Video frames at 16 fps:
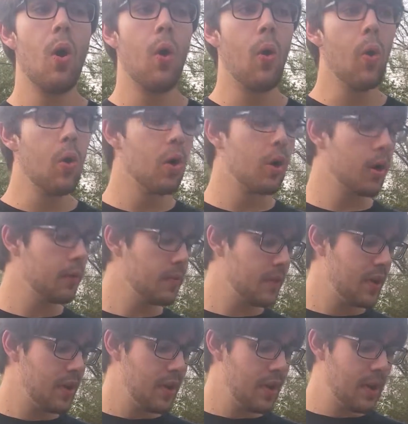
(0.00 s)
Or
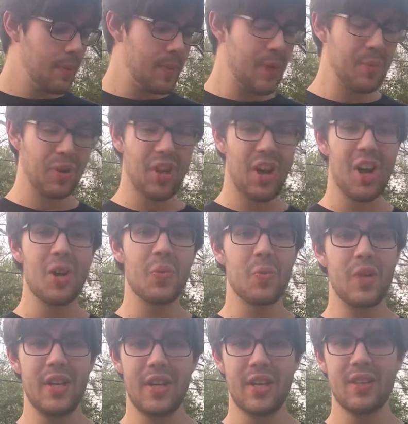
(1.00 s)
people aren't
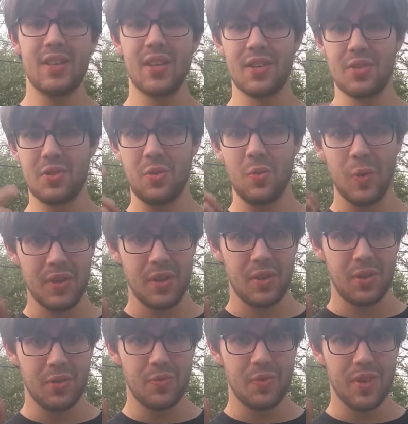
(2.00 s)
reading this with a
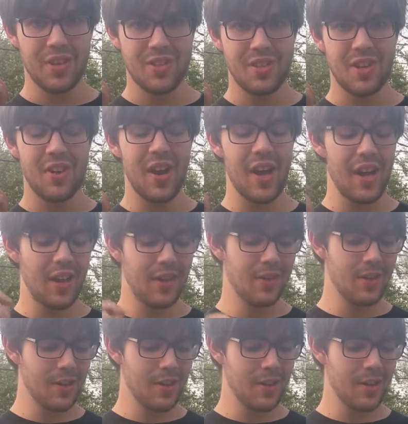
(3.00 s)
little voice in their head,